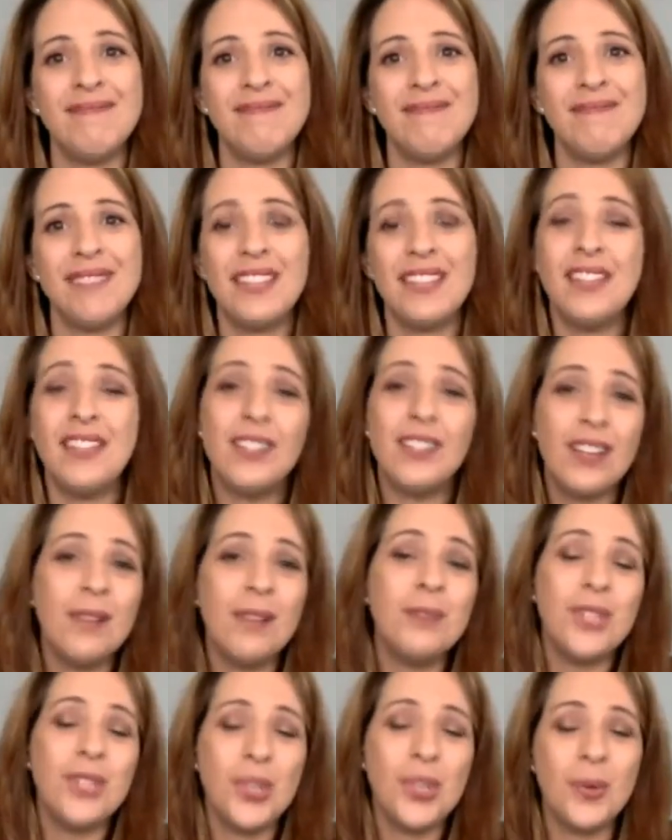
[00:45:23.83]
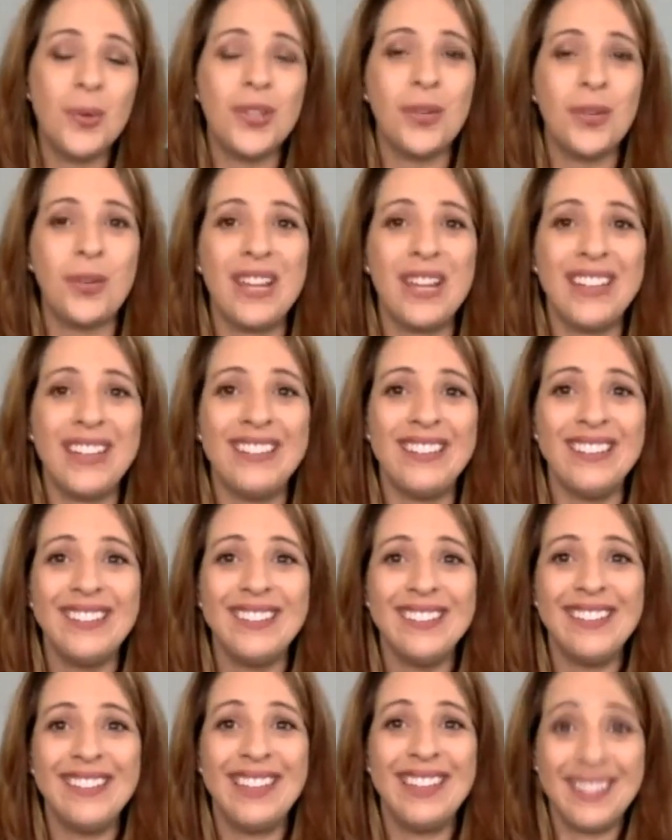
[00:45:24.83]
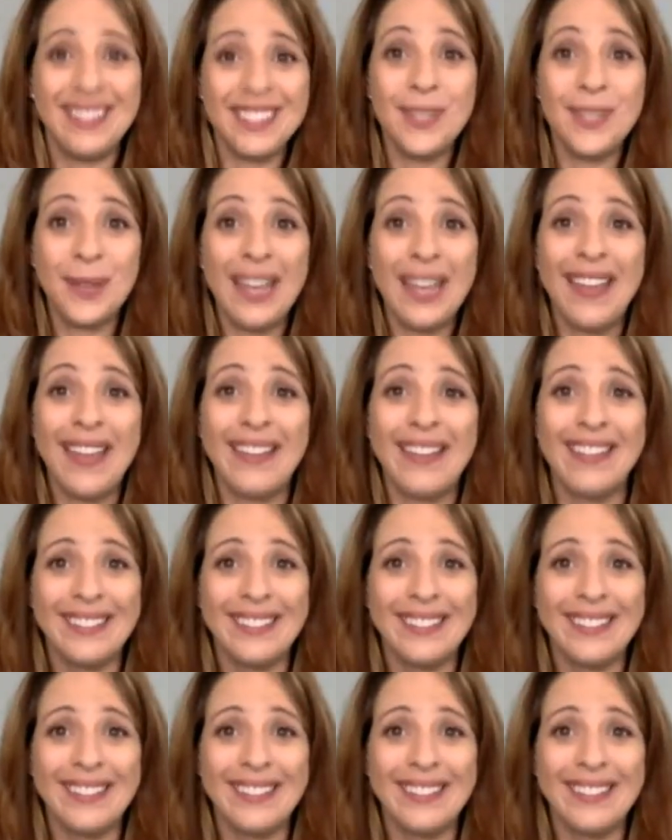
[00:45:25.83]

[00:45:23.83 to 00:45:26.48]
And they'll come to you when they're ready. And it's okay.